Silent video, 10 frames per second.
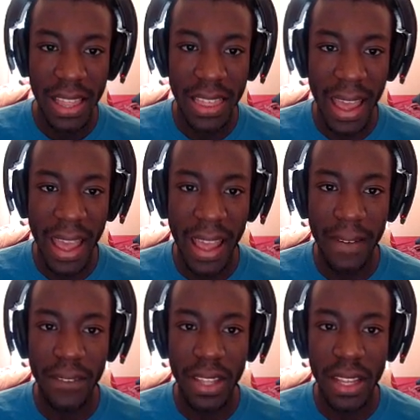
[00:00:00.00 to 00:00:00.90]
that
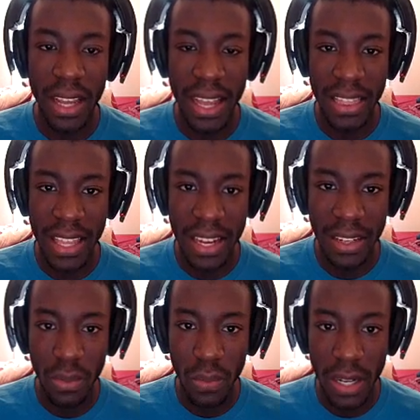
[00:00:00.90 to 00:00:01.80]
I
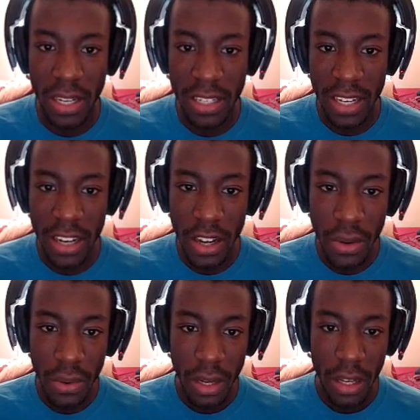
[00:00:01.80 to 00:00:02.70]
think what
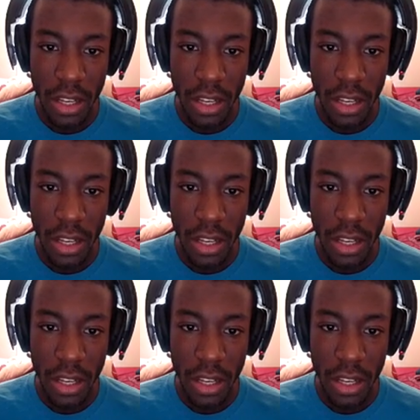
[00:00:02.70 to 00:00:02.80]
Nintendo